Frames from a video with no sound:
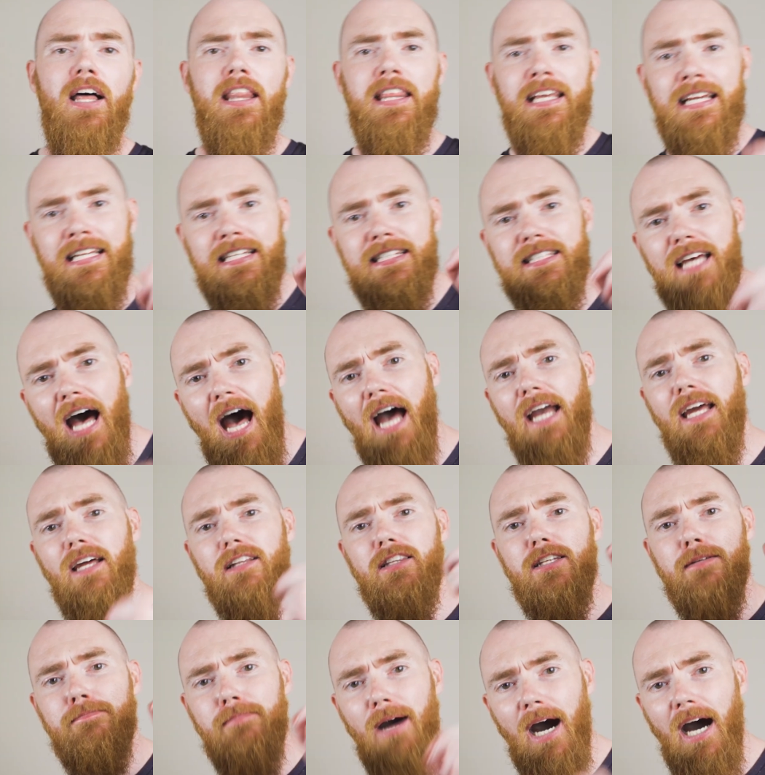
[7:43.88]
The entire
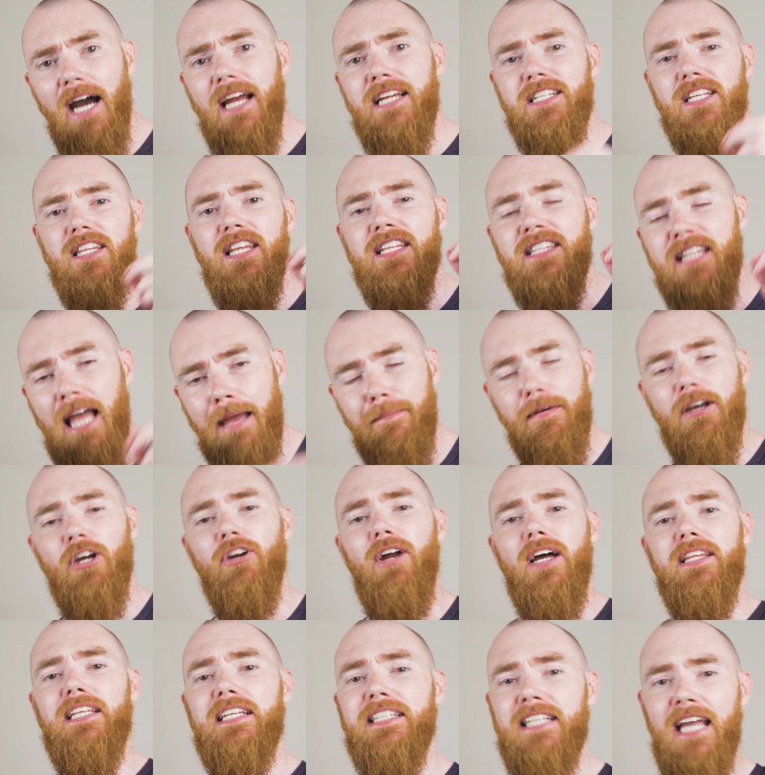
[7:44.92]
demise of the
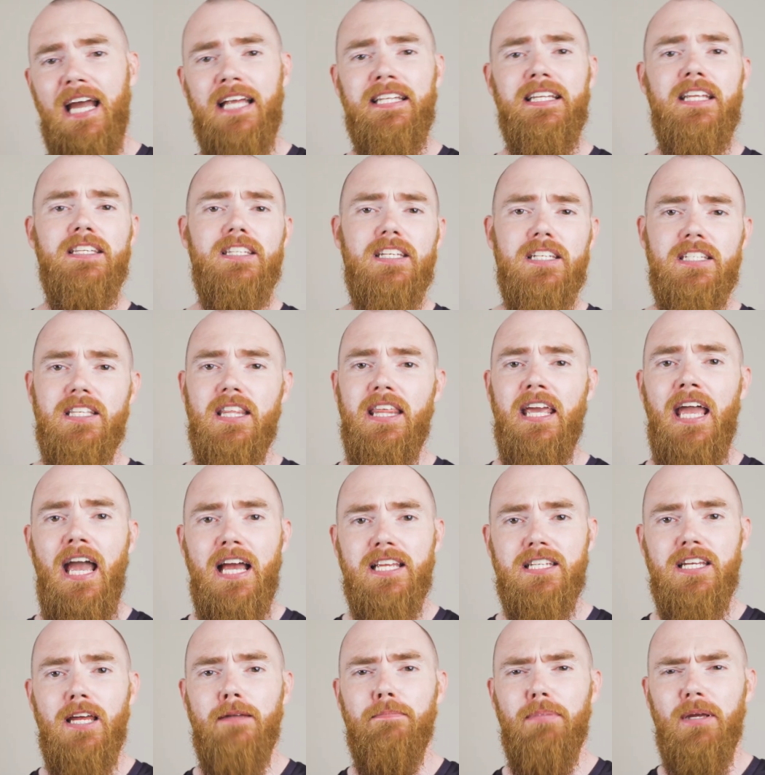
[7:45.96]
democratic tendencies of the
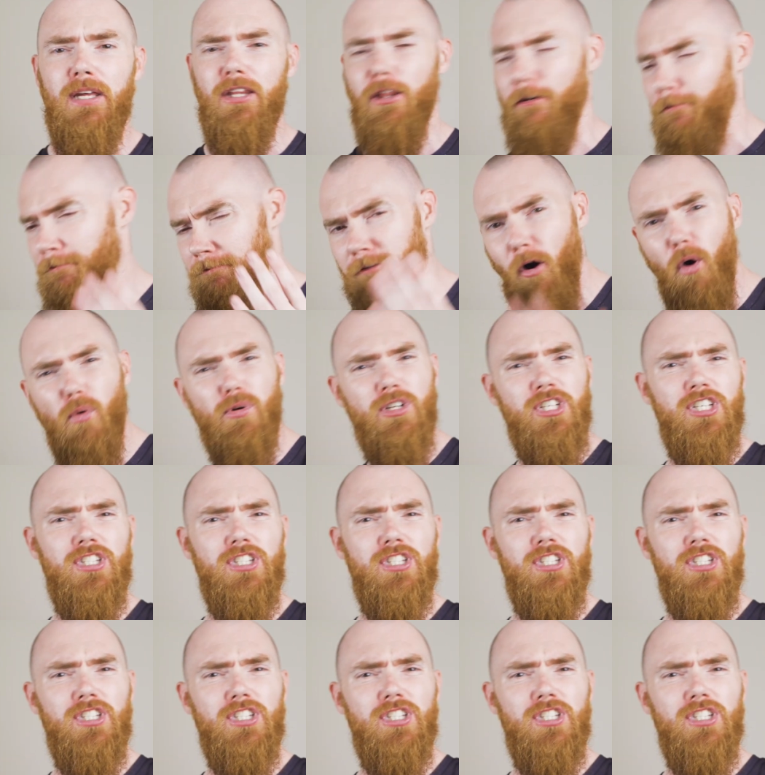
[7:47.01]
SNP, the false